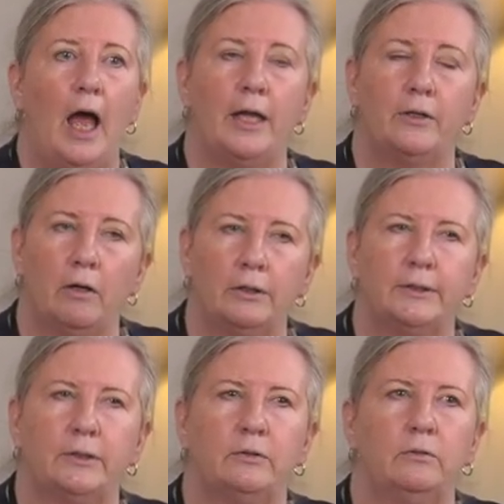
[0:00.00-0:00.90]
and
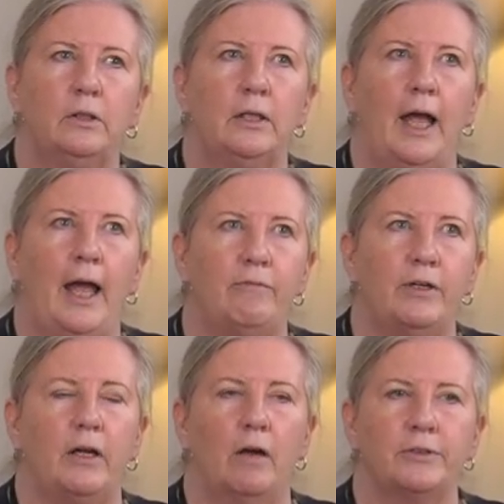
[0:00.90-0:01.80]
also
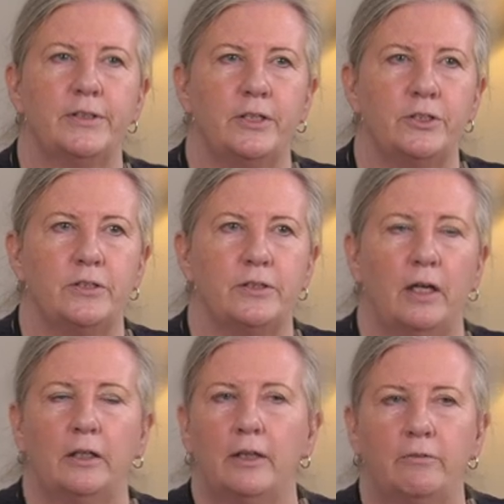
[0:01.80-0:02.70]
having conversations
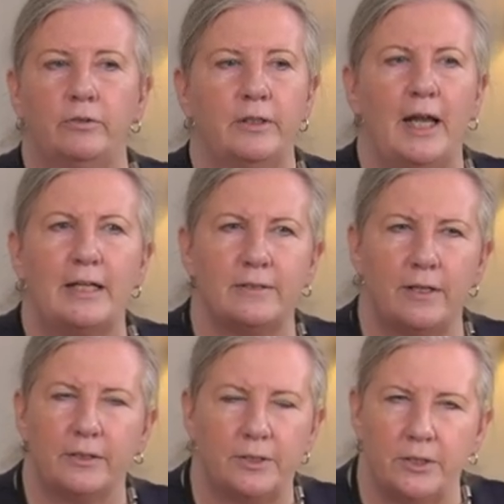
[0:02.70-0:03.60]
on a level that has
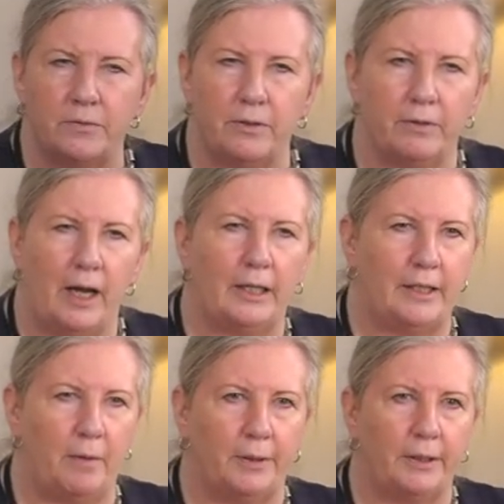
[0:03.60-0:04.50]
nothing to do with their
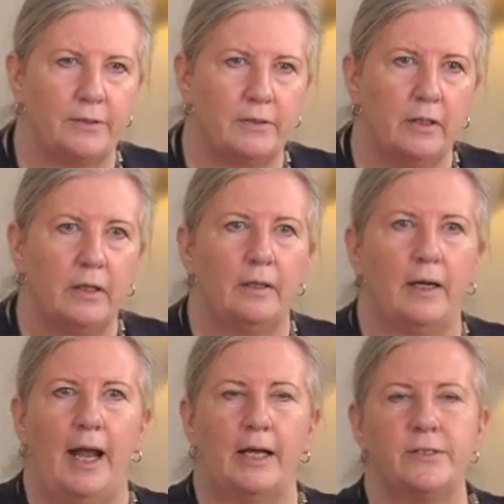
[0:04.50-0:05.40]
academics, that
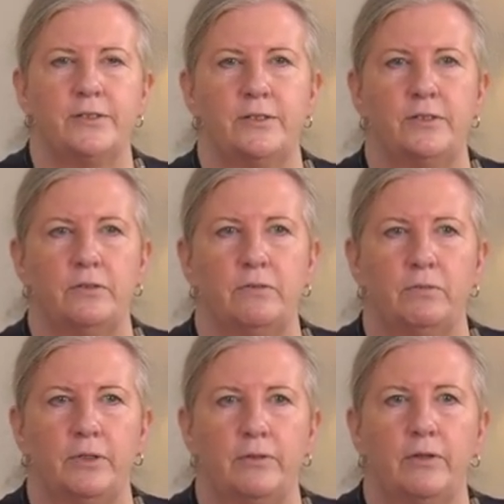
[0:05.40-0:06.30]
has to do
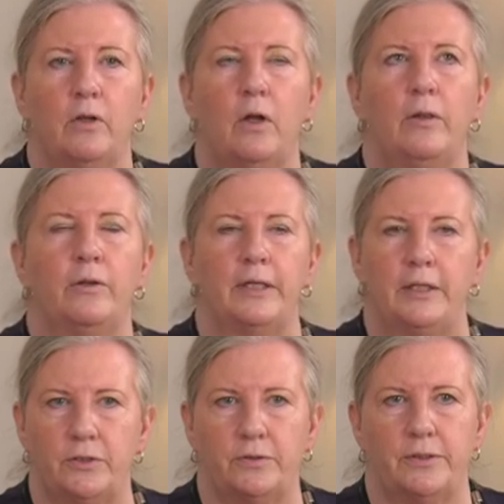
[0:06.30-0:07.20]
with their
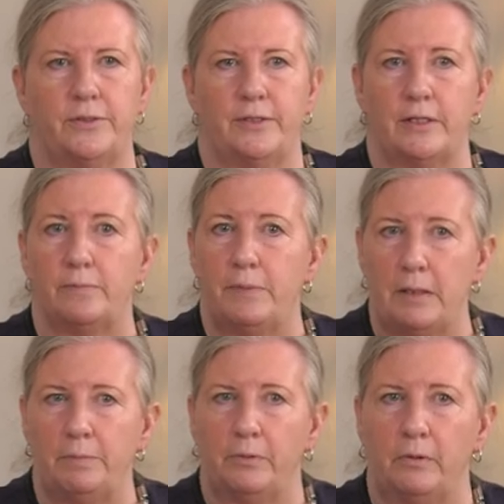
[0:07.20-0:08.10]
interests as
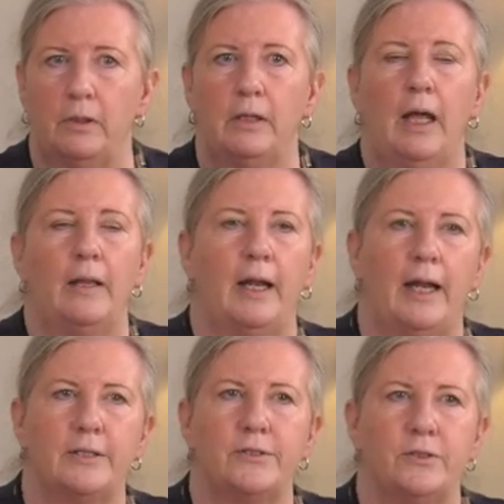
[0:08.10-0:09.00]
people, that
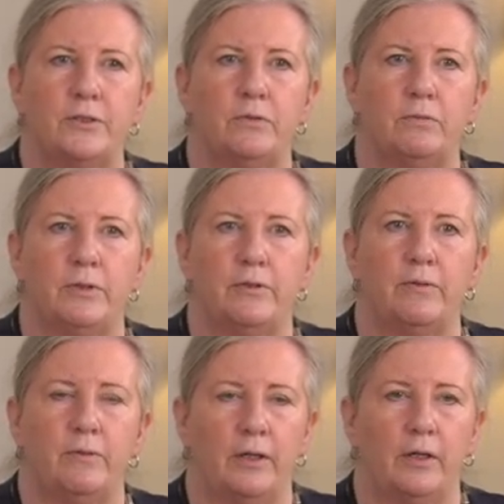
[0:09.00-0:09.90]
has to do with
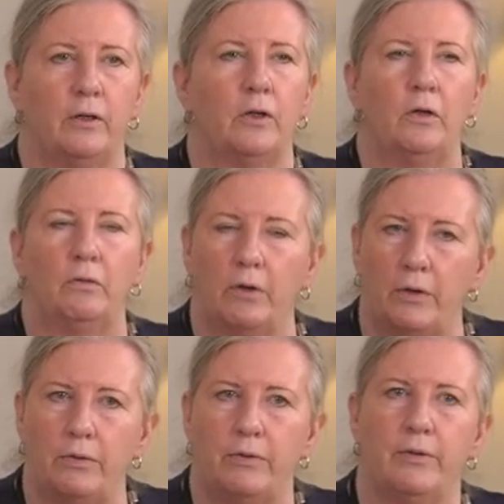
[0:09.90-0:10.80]
their
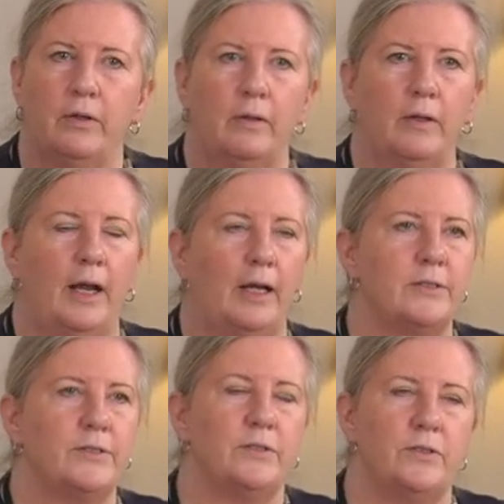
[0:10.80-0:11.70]
growth, that
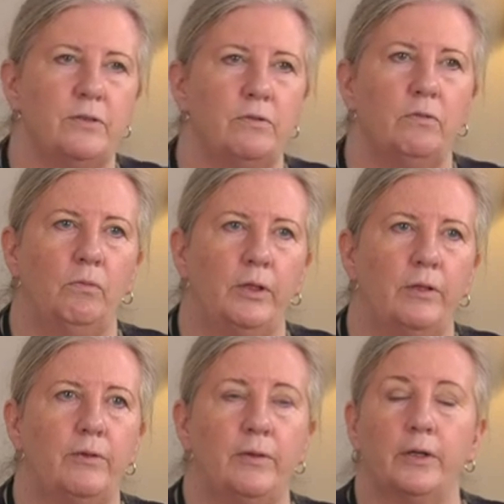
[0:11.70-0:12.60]
has to do
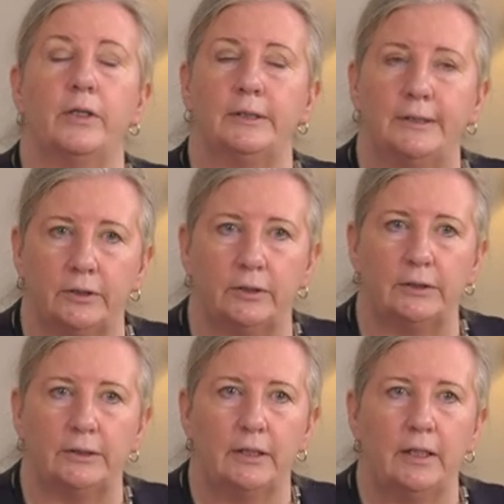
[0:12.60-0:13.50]
with their
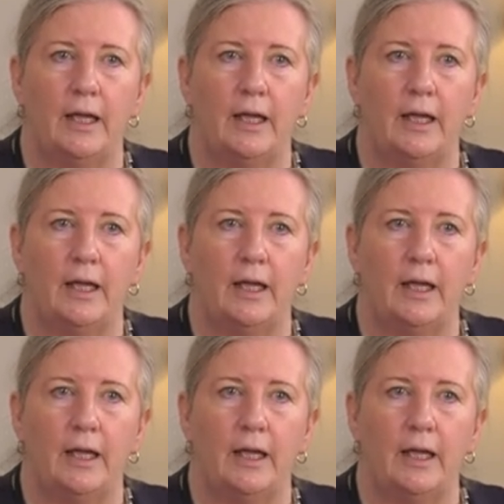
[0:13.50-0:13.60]
concerns.